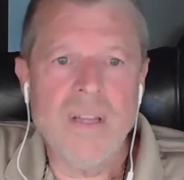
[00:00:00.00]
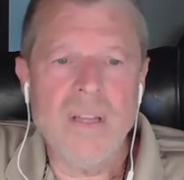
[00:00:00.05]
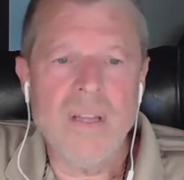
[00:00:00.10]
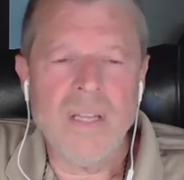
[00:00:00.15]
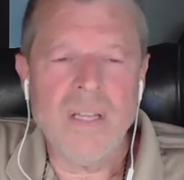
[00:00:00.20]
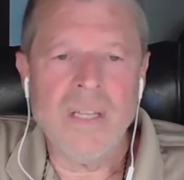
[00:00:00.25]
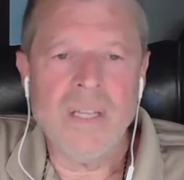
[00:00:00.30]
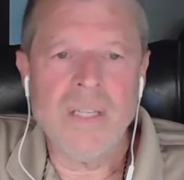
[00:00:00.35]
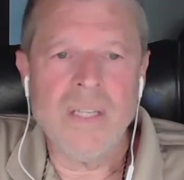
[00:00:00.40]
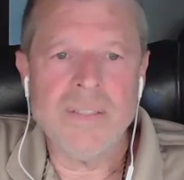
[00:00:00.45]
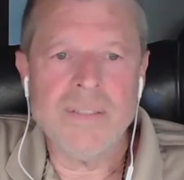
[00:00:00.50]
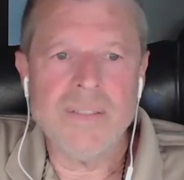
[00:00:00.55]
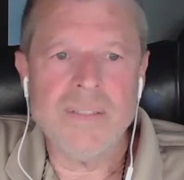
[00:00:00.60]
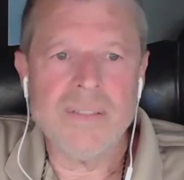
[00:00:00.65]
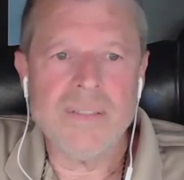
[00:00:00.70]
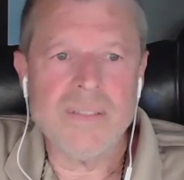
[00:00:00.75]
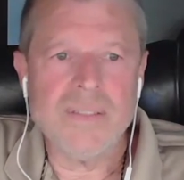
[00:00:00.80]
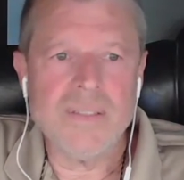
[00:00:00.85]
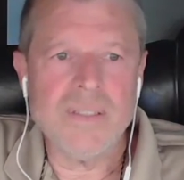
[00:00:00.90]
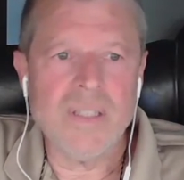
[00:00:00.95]
And
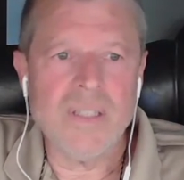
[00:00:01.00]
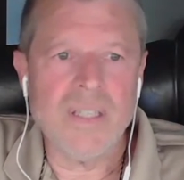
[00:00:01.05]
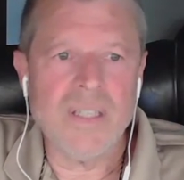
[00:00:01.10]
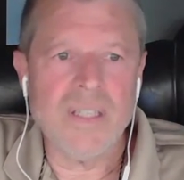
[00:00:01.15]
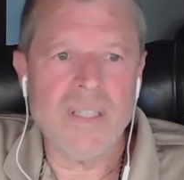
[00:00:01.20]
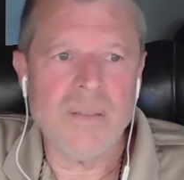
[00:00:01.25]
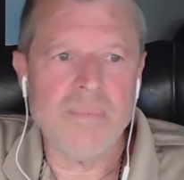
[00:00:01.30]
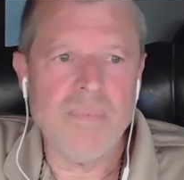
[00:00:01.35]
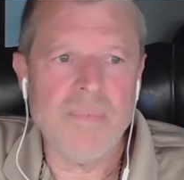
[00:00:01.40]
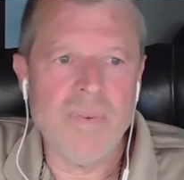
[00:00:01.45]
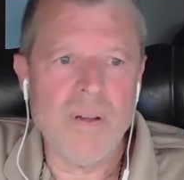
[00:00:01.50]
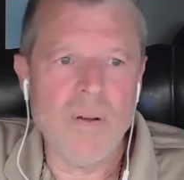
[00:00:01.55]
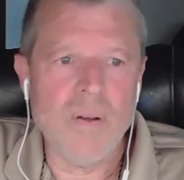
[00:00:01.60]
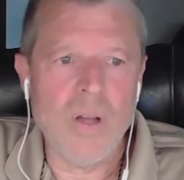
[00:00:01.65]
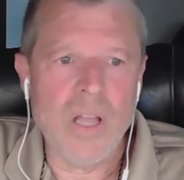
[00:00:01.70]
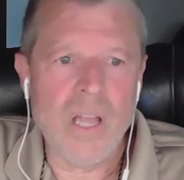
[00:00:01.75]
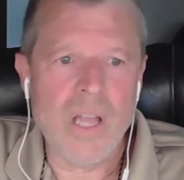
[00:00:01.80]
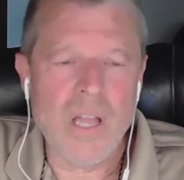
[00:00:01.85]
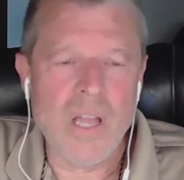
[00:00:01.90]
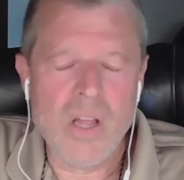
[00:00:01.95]

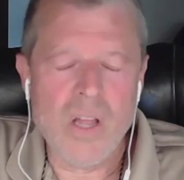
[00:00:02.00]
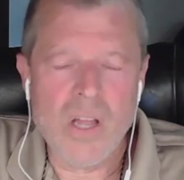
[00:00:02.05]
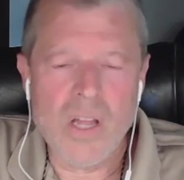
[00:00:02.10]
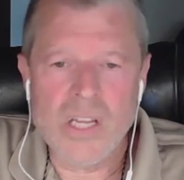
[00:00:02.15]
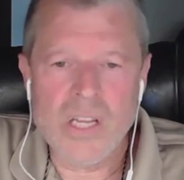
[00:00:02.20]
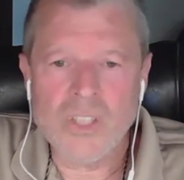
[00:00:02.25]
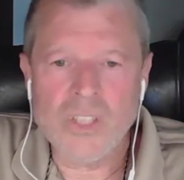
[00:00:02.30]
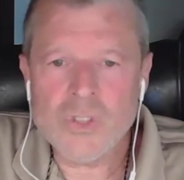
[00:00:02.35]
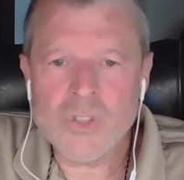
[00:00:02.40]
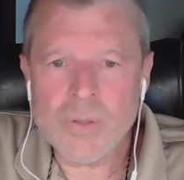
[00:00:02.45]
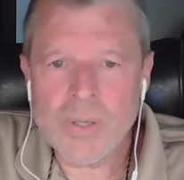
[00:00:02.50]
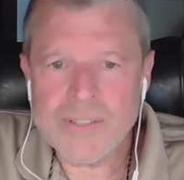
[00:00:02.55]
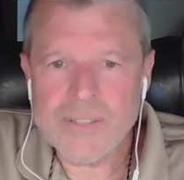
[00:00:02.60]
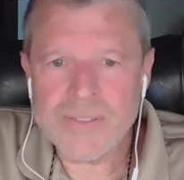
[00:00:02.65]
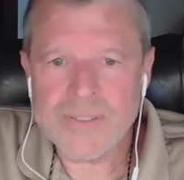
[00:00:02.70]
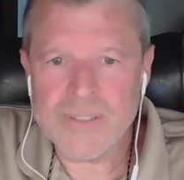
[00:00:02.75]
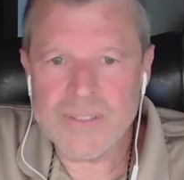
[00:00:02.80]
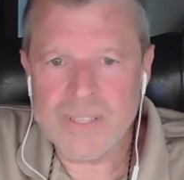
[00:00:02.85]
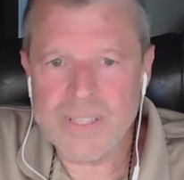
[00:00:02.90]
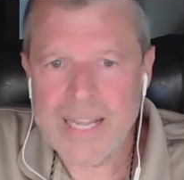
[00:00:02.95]

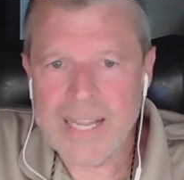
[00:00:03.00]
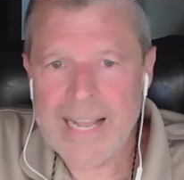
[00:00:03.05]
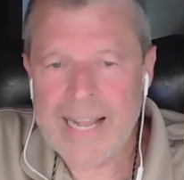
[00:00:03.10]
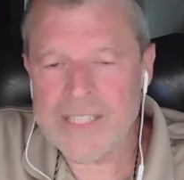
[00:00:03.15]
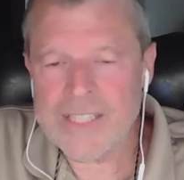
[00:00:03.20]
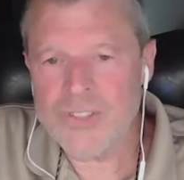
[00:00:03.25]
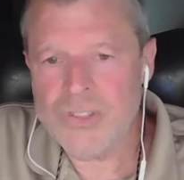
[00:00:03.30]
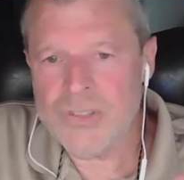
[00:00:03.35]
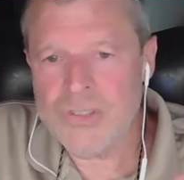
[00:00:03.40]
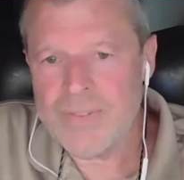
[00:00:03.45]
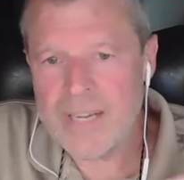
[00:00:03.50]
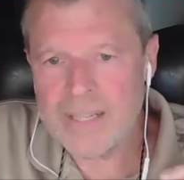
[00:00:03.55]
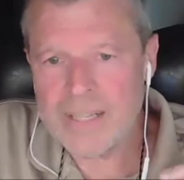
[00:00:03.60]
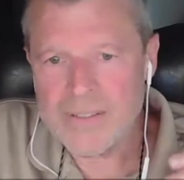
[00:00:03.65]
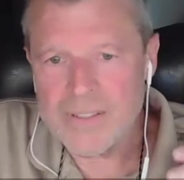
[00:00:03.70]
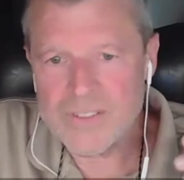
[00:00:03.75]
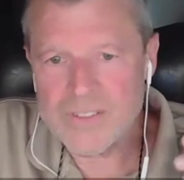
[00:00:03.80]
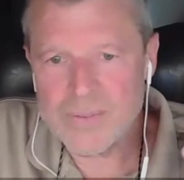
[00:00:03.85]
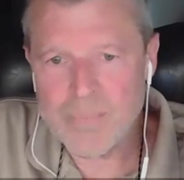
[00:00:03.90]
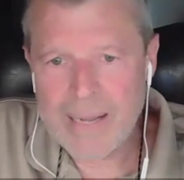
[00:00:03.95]
interestingly, as you got
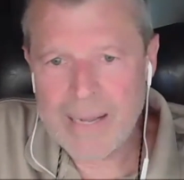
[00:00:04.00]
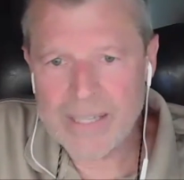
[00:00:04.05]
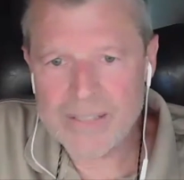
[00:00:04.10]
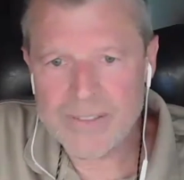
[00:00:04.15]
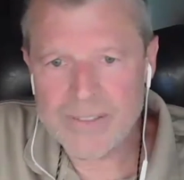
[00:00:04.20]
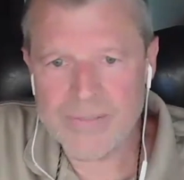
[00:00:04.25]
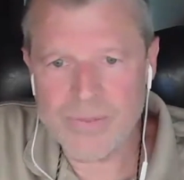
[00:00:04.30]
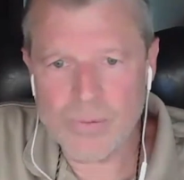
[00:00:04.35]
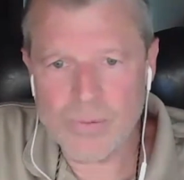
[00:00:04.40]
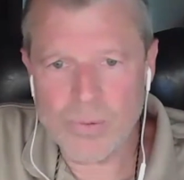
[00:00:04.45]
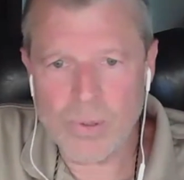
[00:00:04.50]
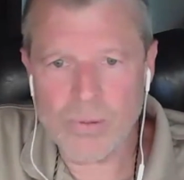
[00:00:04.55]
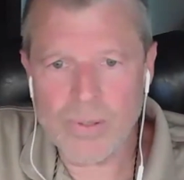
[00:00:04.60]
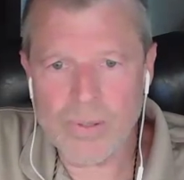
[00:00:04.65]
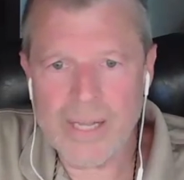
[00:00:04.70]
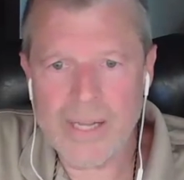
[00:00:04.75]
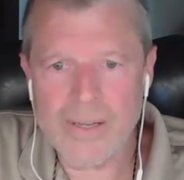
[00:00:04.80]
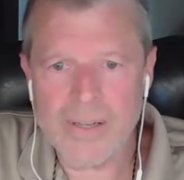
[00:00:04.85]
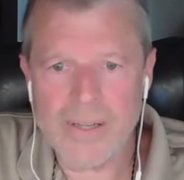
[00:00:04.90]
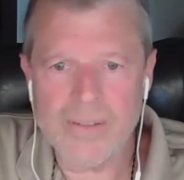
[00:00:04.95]
this massive
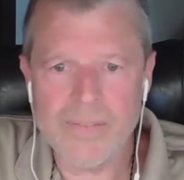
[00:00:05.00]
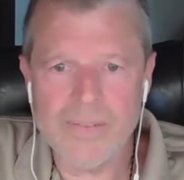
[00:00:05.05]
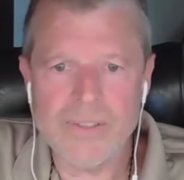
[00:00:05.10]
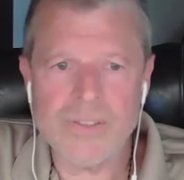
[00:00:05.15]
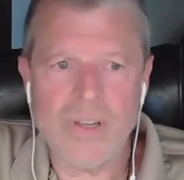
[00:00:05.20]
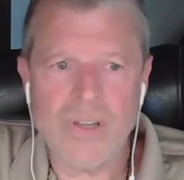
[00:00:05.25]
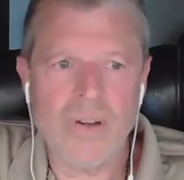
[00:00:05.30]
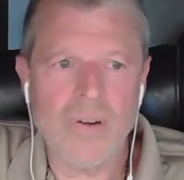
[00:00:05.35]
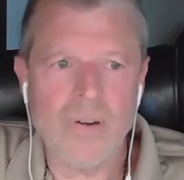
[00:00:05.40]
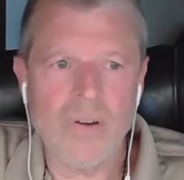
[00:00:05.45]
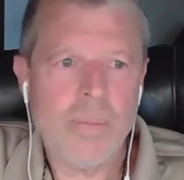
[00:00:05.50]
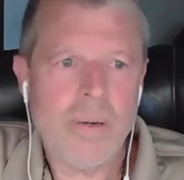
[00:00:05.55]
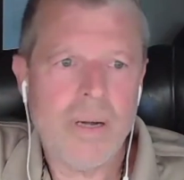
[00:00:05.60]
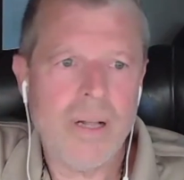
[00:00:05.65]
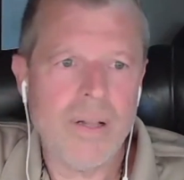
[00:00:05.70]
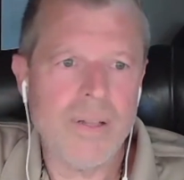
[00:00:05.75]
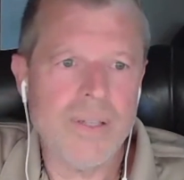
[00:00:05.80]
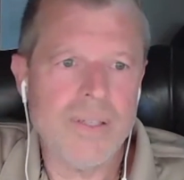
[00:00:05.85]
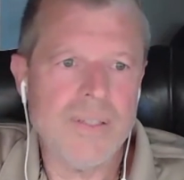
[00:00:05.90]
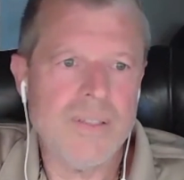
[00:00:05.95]
rollout of this
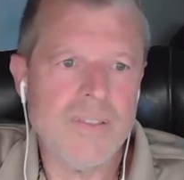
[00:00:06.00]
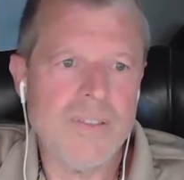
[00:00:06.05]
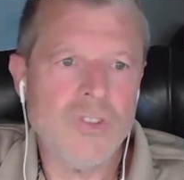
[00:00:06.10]
autopilot,